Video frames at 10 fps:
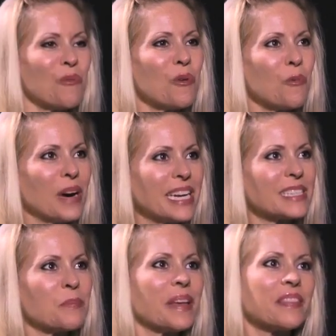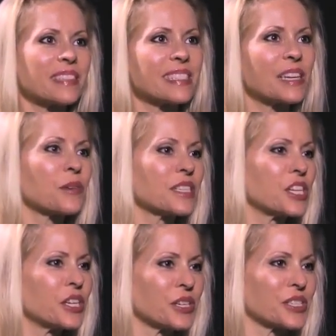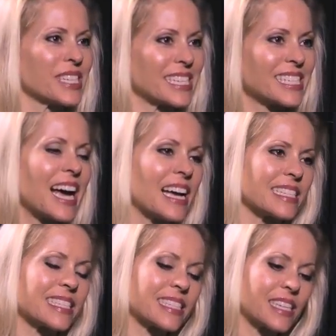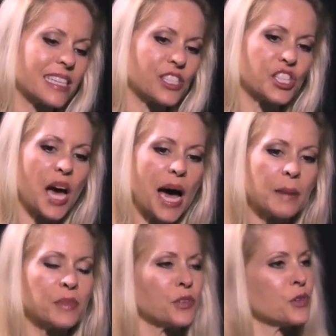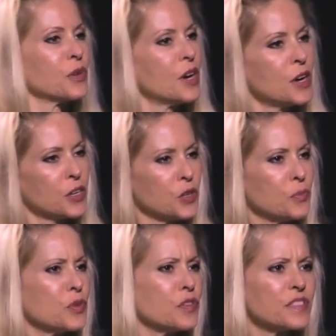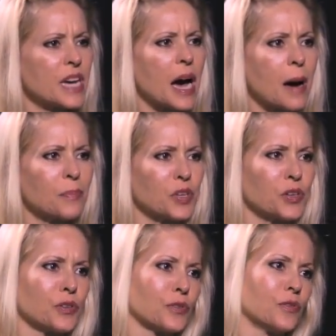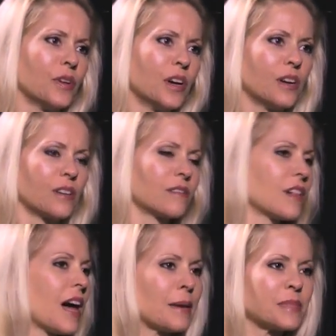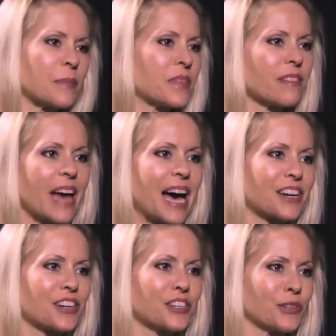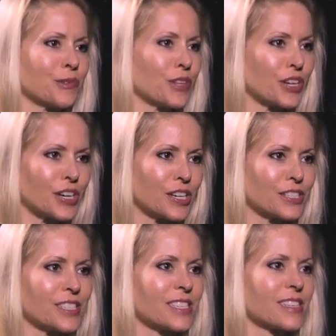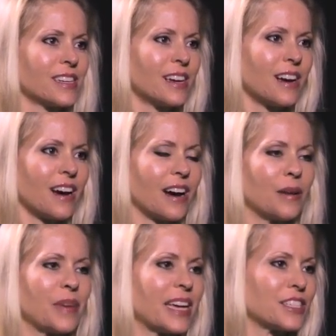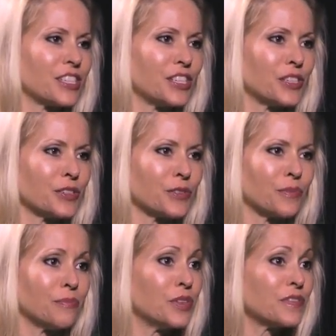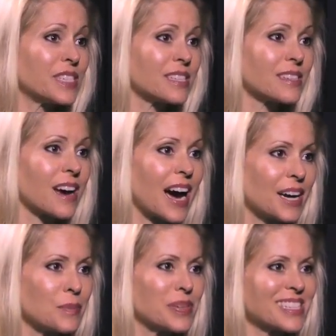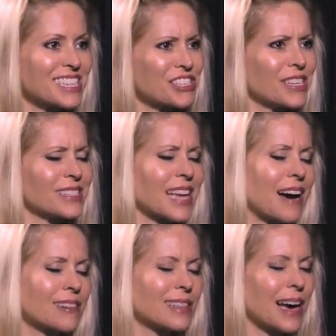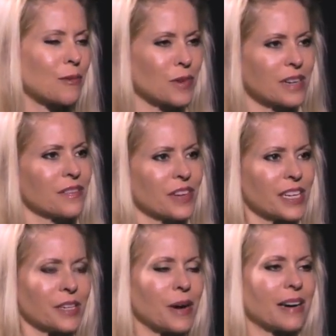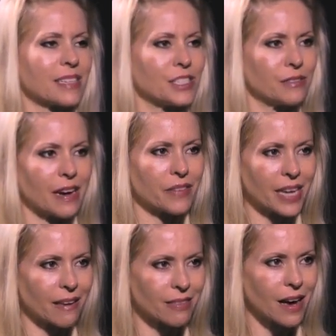Well, what has been the secret to your success? Each time you you moved up, you climbed up the ladder, you learned um, and you moved into higher positions. How did that work for you? How did you navigate